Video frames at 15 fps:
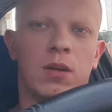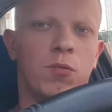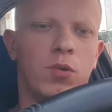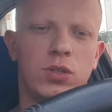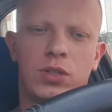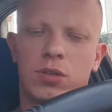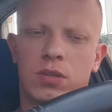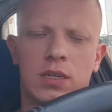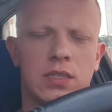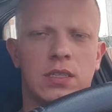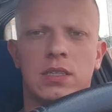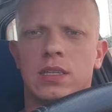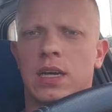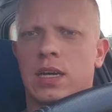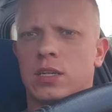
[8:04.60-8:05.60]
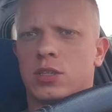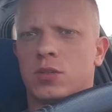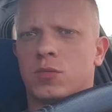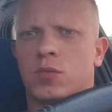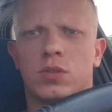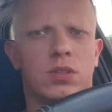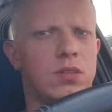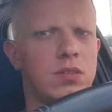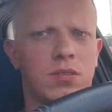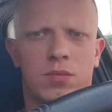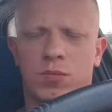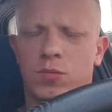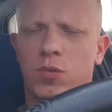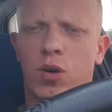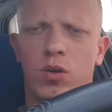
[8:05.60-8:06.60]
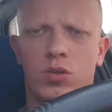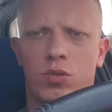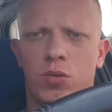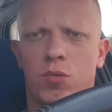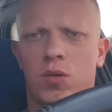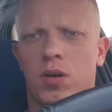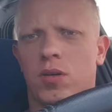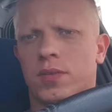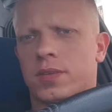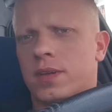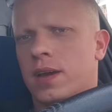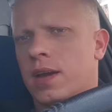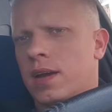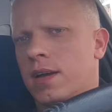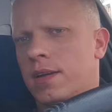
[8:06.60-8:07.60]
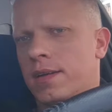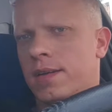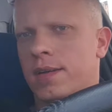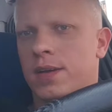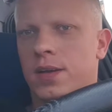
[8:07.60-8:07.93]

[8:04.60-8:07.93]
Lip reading: What's your destination? What you want? Yeah.